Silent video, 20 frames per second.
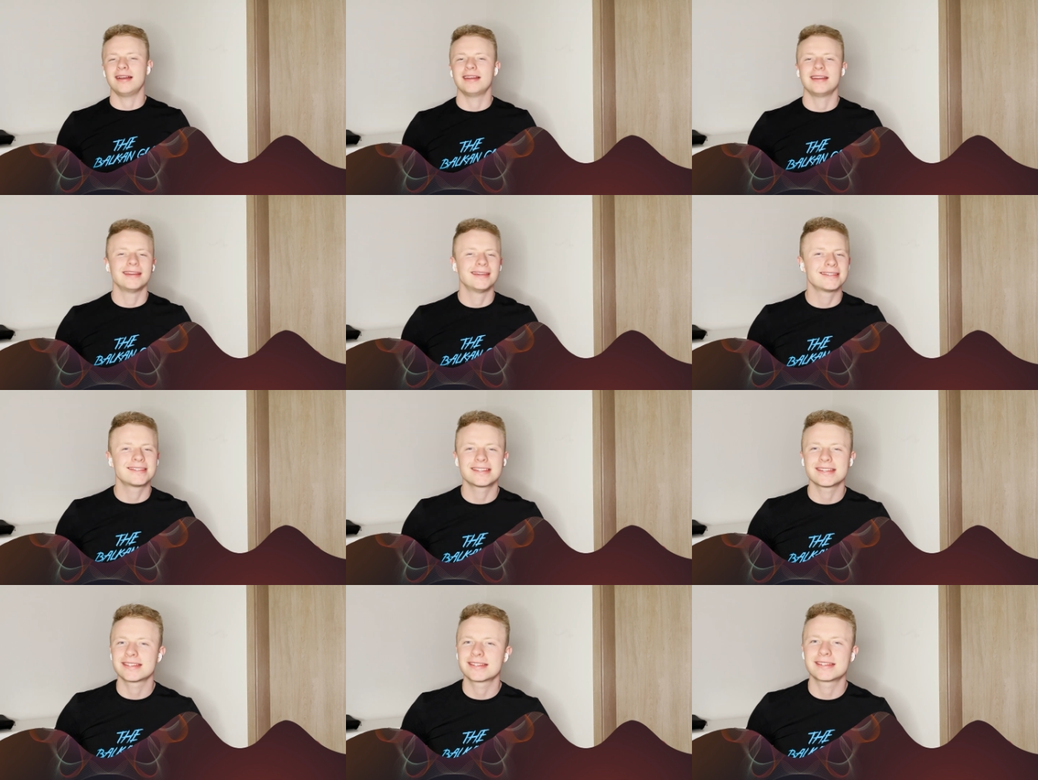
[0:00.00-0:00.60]

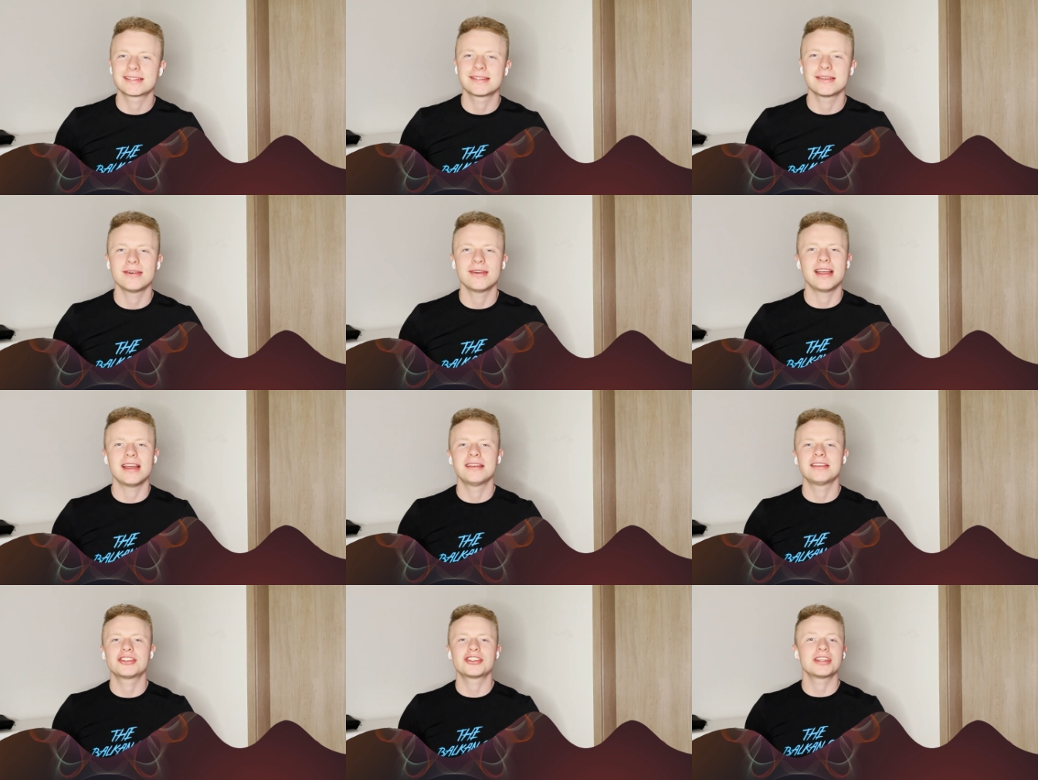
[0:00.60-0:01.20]
It's just so,
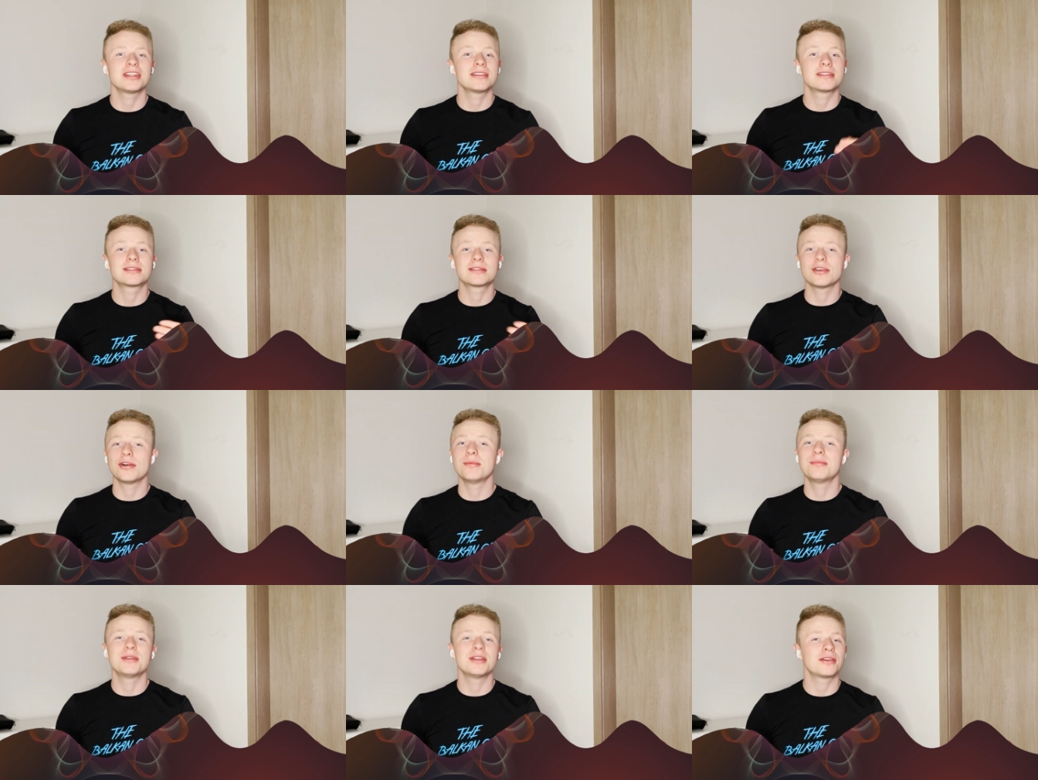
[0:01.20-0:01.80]
and she's
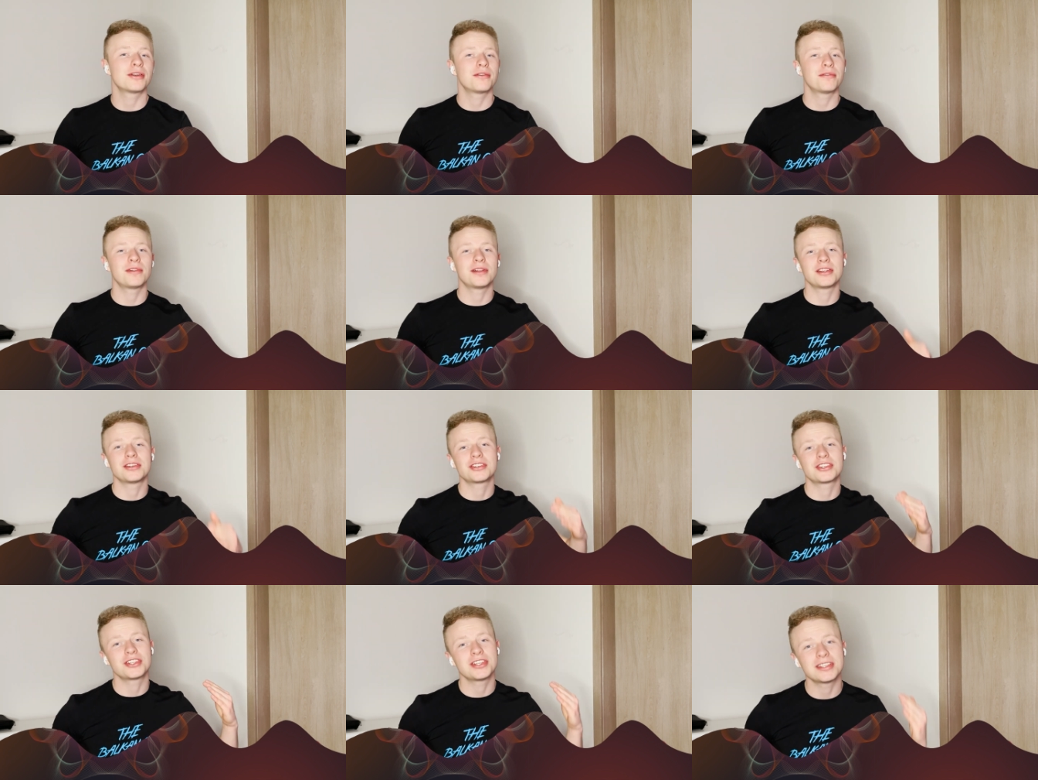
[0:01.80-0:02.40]
so beautiful,
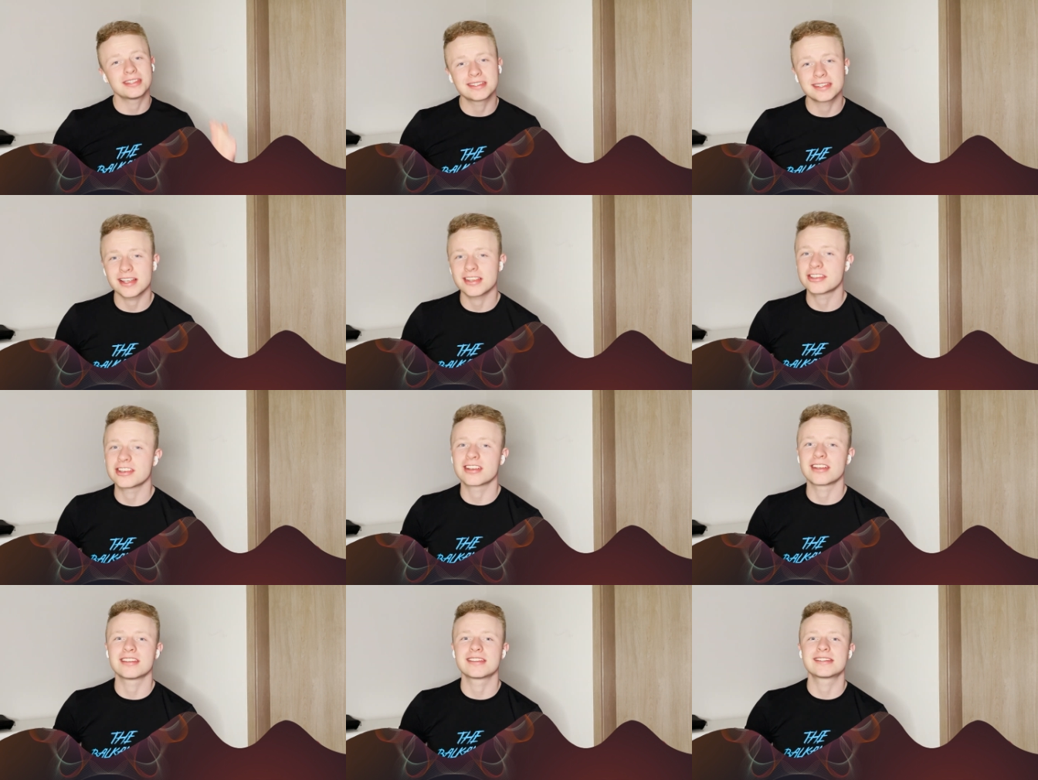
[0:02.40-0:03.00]
and she's such
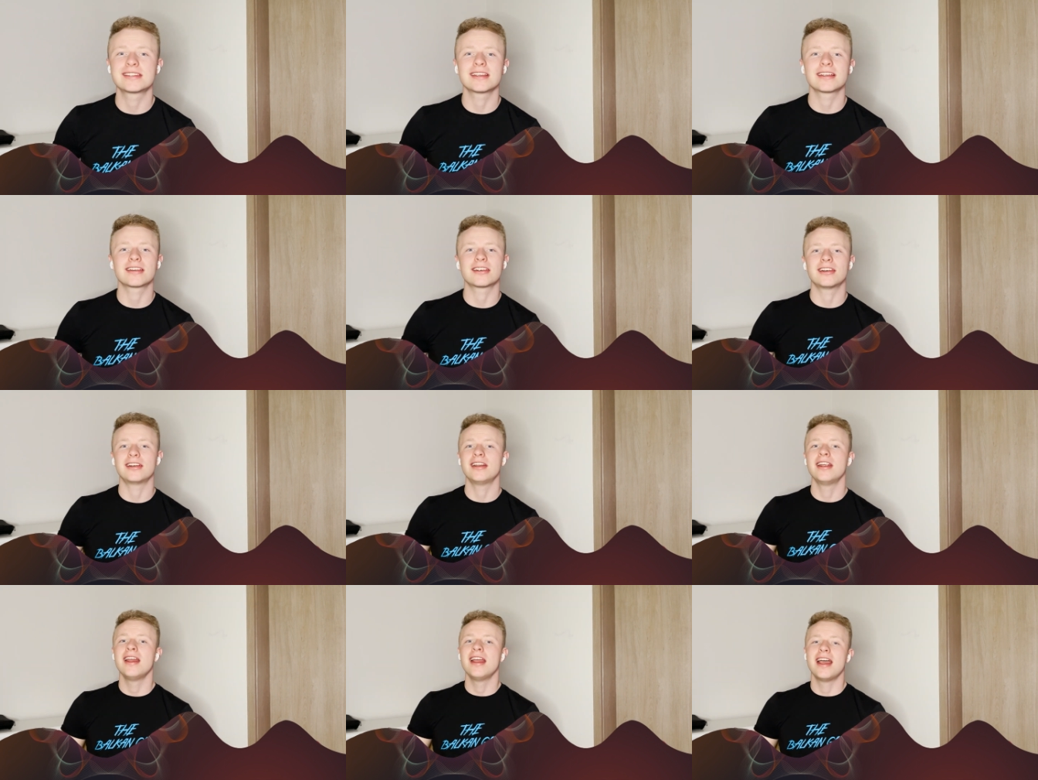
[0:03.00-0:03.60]
a good
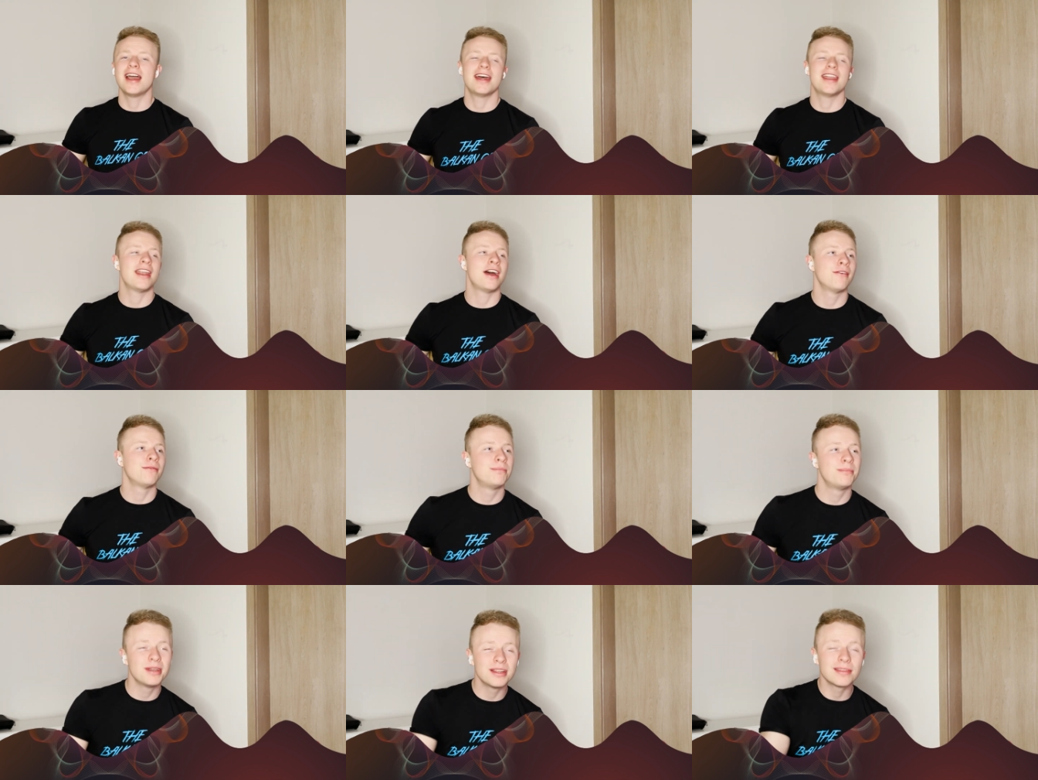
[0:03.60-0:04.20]
singer, and
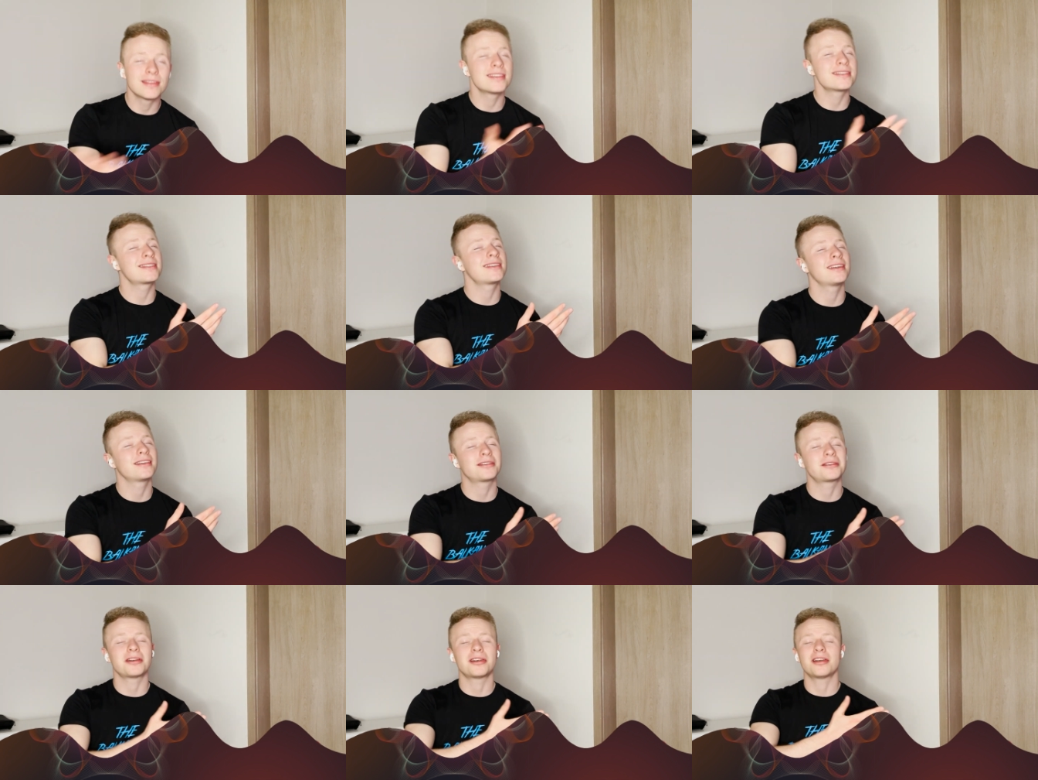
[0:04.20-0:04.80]
I've been
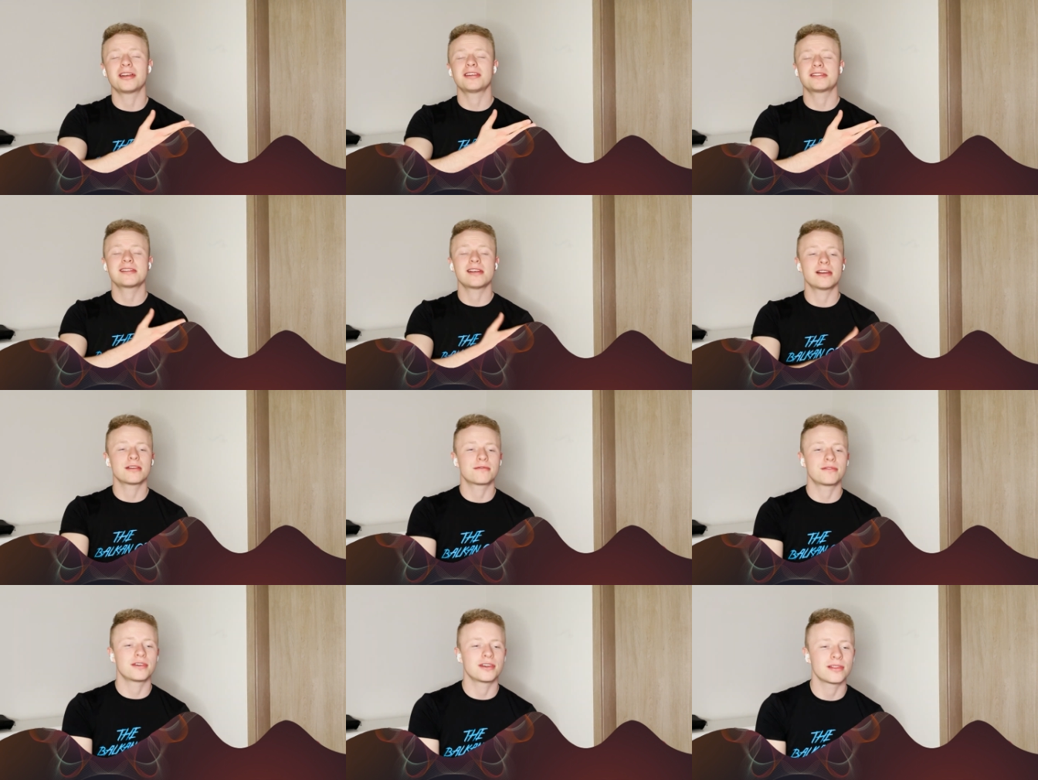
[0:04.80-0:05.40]
listening to her
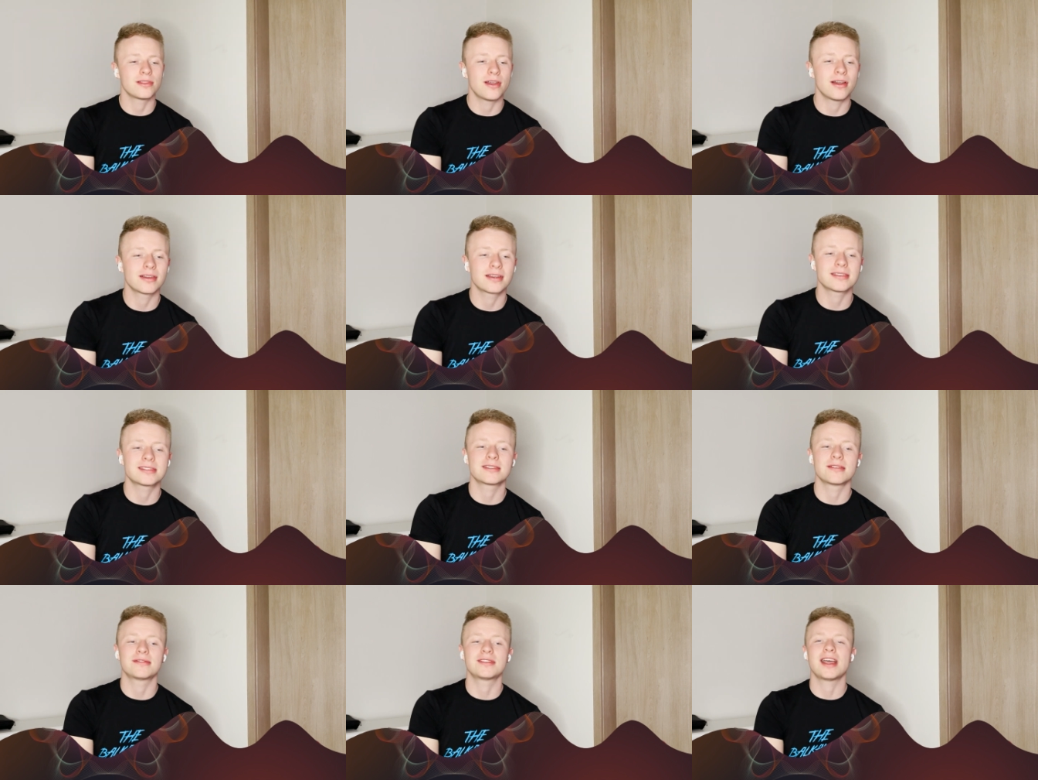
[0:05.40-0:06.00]
song for the
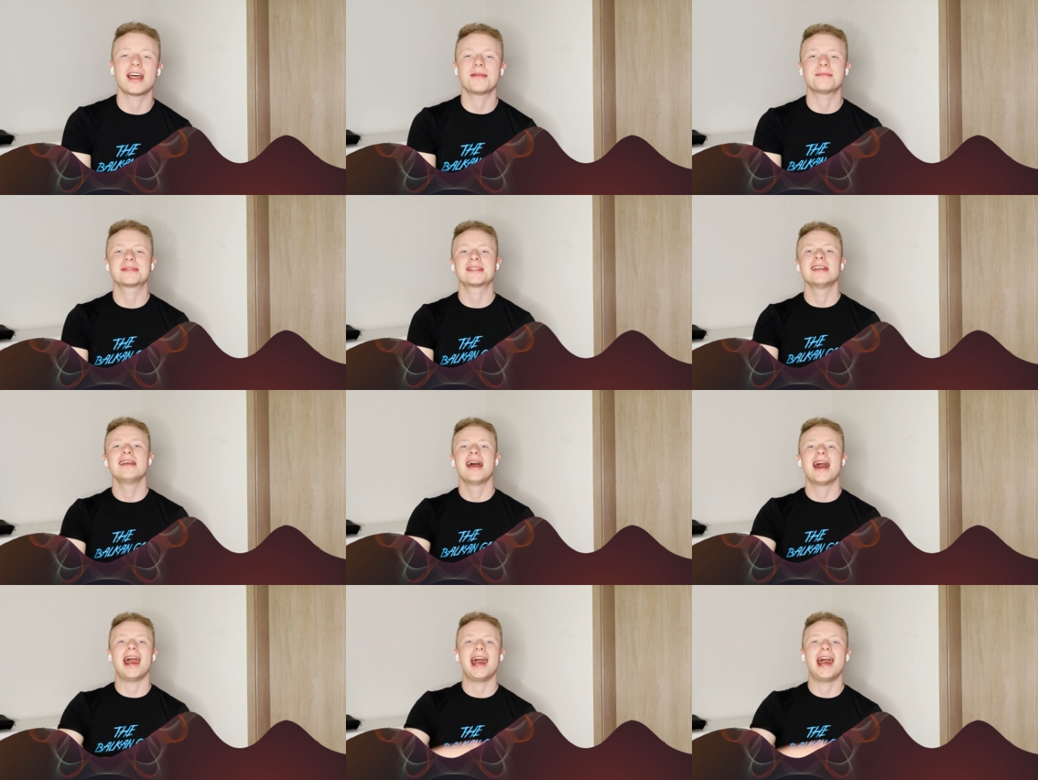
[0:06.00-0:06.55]
longest of times.